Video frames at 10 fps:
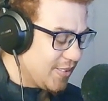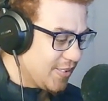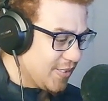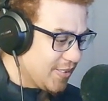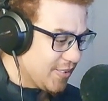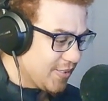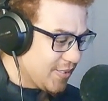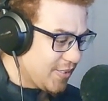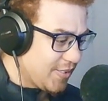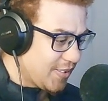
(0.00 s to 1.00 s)

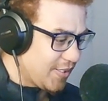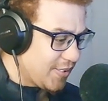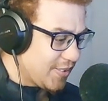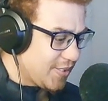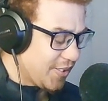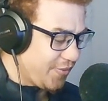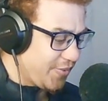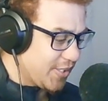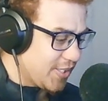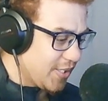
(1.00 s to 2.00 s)

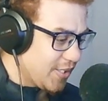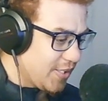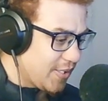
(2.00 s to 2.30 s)
Sylphy said.